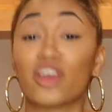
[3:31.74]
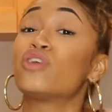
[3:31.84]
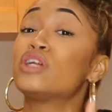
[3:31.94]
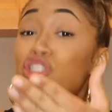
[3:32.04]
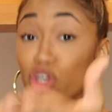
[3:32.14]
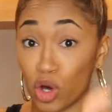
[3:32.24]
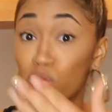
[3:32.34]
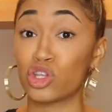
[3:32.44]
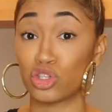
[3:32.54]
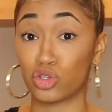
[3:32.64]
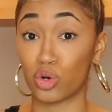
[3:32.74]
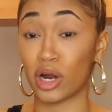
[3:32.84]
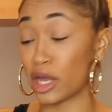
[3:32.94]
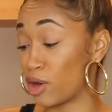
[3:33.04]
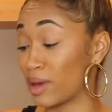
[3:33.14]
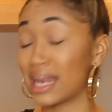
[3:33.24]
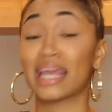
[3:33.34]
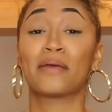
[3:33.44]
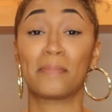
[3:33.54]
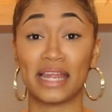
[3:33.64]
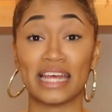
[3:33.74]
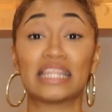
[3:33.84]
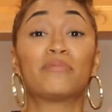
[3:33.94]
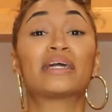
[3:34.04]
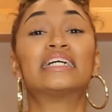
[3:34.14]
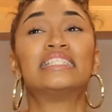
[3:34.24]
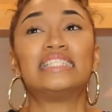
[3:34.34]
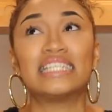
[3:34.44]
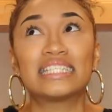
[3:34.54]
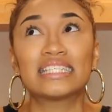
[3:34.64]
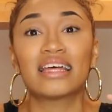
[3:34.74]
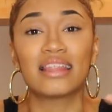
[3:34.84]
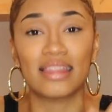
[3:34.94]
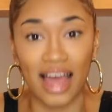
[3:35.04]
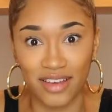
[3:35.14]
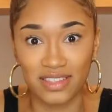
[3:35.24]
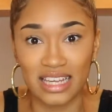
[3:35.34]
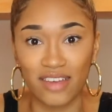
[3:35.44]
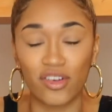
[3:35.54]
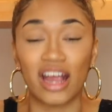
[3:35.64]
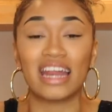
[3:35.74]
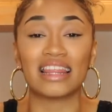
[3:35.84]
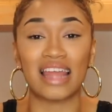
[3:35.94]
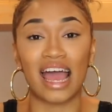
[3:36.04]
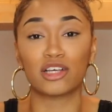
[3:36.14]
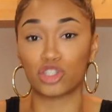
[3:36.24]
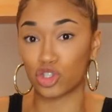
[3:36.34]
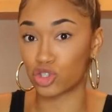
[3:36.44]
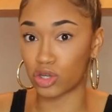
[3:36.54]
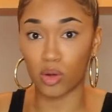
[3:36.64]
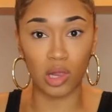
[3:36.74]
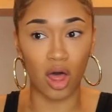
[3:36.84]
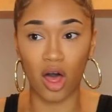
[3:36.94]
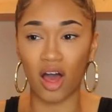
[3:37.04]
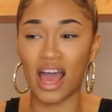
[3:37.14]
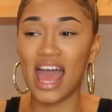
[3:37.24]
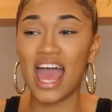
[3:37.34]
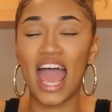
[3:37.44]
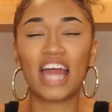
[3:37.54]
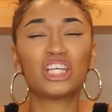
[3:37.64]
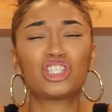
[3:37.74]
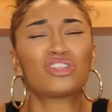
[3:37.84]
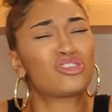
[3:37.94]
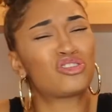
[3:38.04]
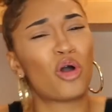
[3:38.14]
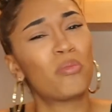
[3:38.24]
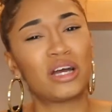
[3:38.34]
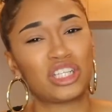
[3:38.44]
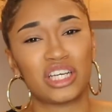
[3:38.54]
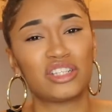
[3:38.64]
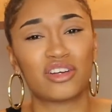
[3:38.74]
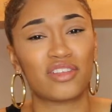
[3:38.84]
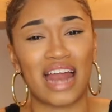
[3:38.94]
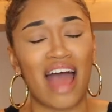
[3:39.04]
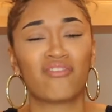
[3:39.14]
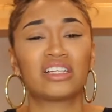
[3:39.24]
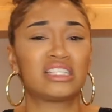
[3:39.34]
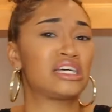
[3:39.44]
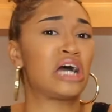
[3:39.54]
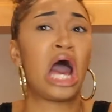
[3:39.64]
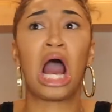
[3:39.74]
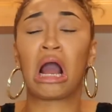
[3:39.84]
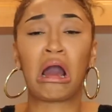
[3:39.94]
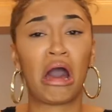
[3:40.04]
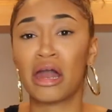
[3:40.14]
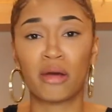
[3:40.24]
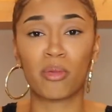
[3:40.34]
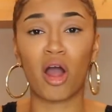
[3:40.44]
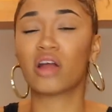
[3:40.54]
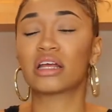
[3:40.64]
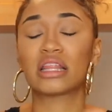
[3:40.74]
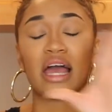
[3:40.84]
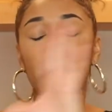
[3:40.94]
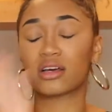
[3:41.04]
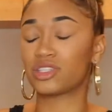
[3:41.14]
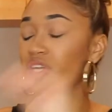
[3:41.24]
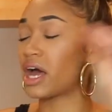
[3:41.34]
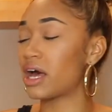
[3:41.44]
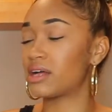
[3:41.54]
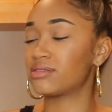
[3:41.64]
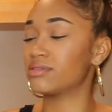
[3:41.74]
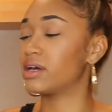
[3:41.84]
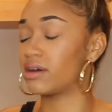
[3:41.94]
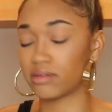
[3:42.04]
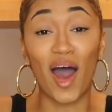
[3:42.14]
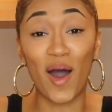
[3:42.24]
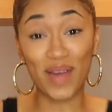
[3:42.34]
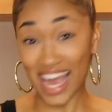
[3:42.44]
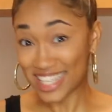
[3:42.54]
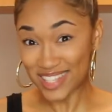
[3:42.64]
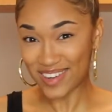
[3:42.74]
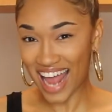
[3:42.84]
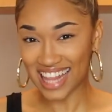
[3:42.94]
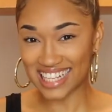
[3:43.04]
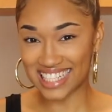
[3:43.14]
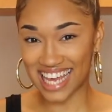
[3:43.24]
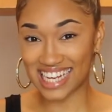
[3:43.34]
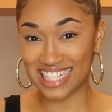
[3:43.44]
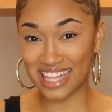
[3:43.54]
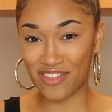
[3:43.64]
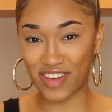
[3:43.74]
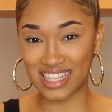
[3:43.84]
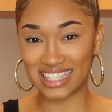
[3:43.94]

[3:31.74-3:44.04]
And you need to go to the store and go get it immediately because this is a lifesaver and it lasts so long and it's just so much easier than having to cut up garlic like, child, no. Okay, so now let's get into the fun